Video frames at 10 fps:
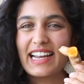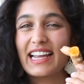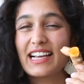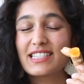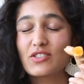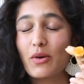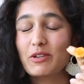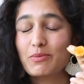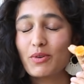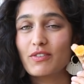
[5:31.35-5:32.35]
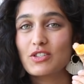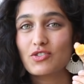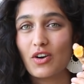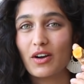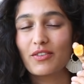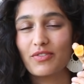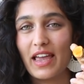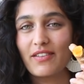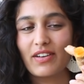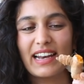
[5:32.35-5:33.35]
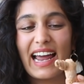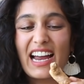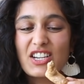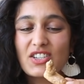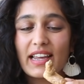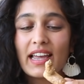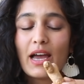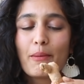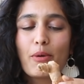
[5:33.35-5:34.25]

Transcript: and it has so much more of a stronger flavor and actually